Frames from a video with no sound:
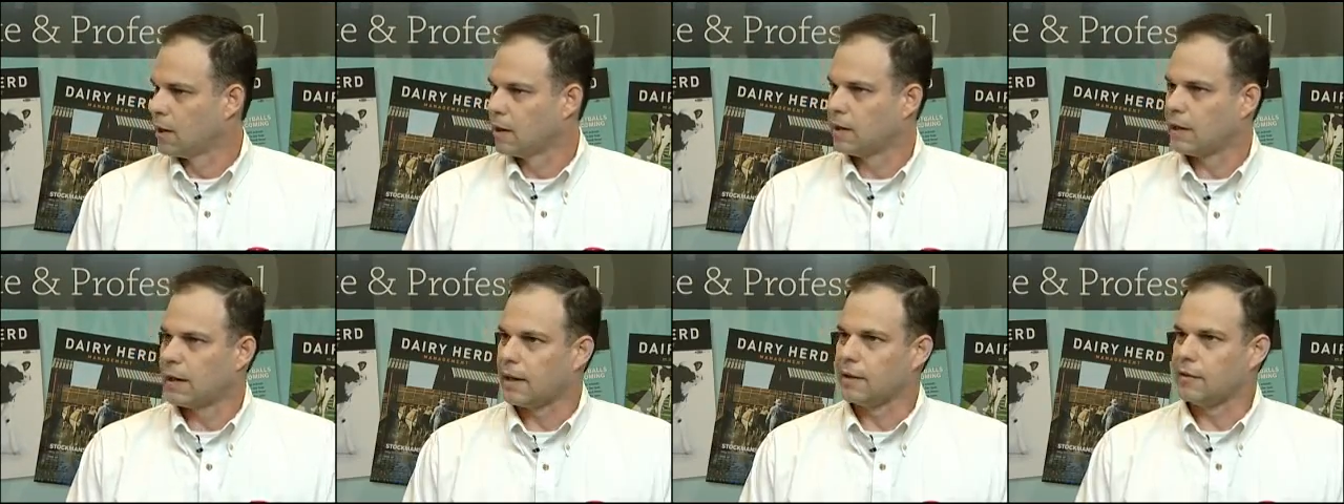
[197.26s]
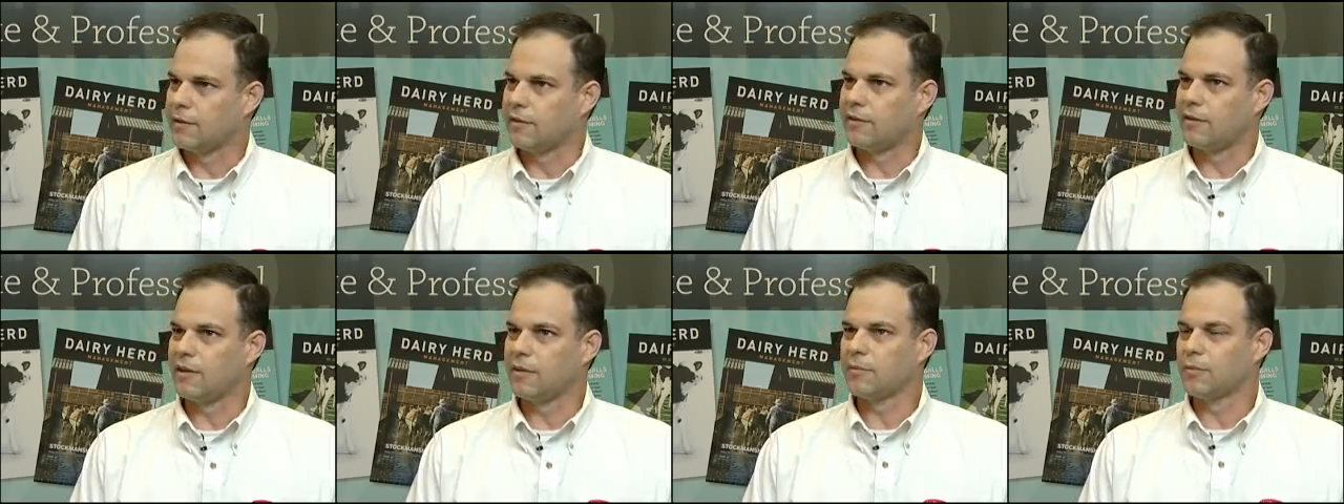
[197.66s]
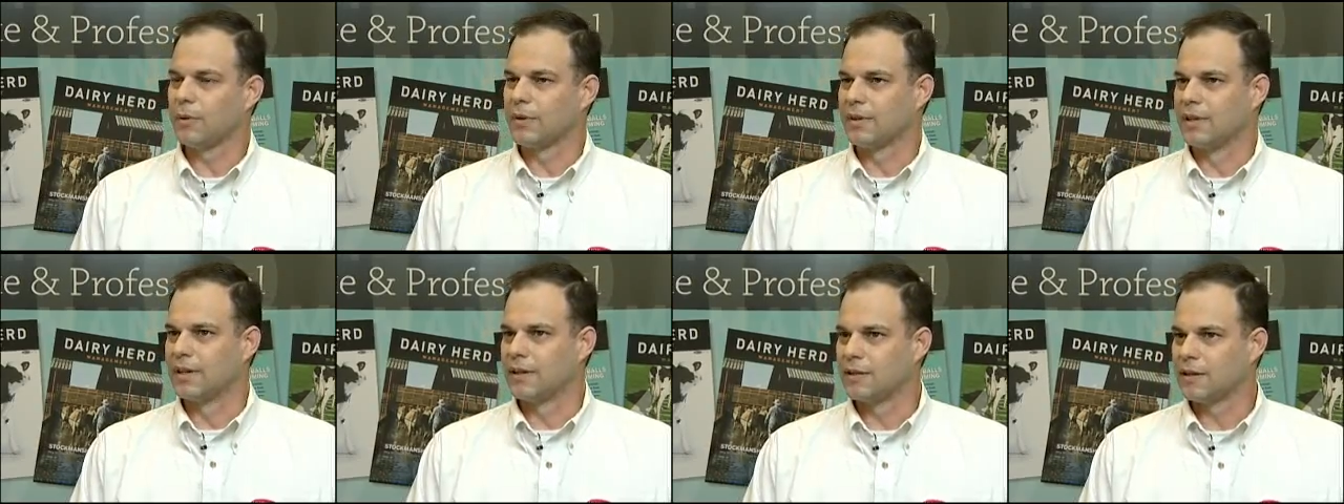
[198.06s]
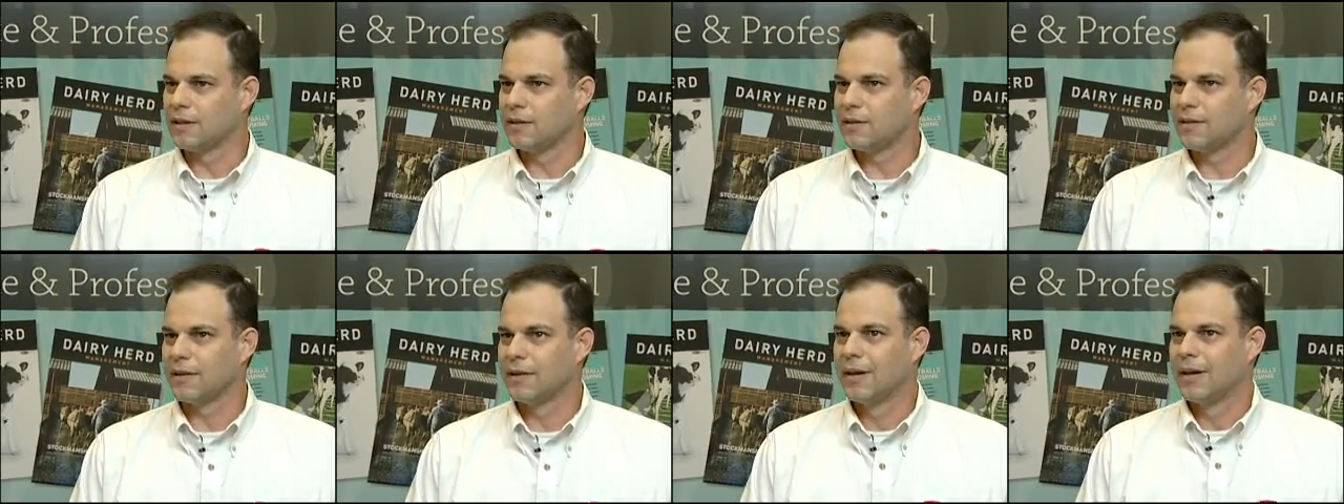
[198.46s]
Yeah, it seems
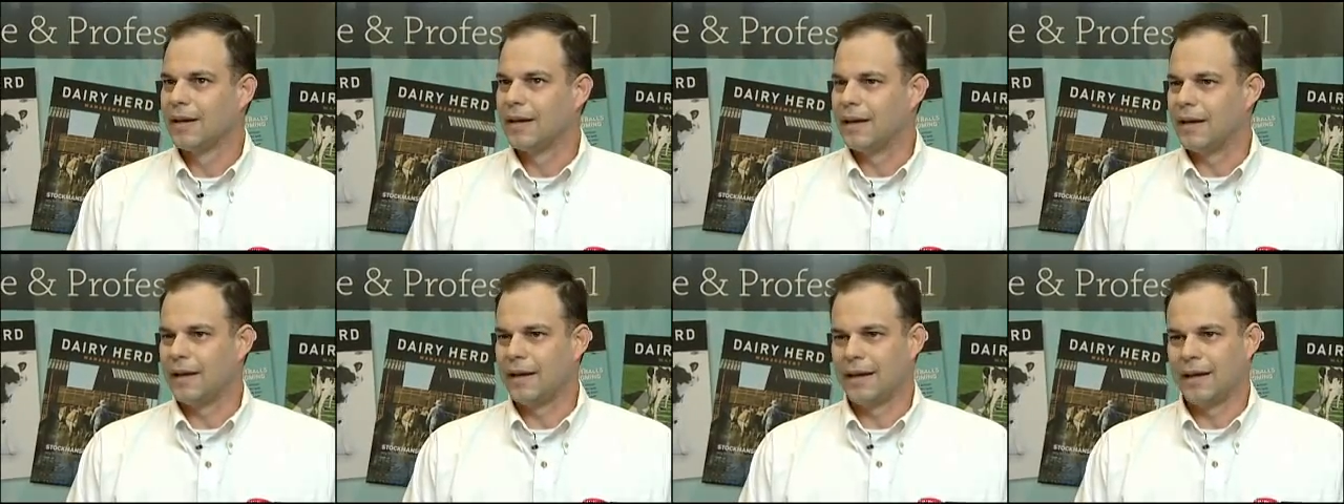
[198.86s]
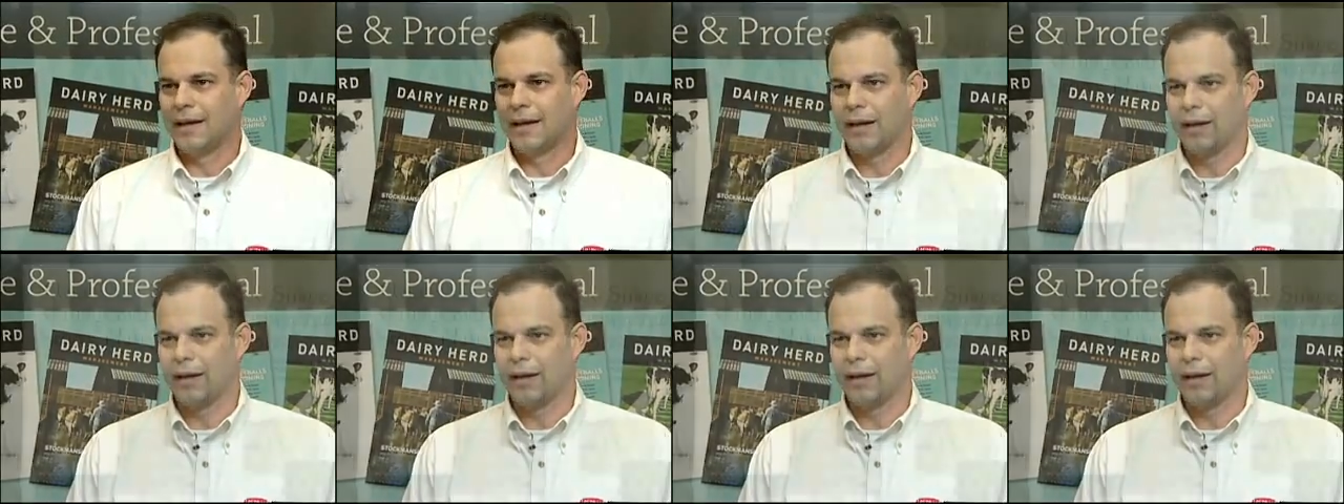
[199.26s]
redundant, and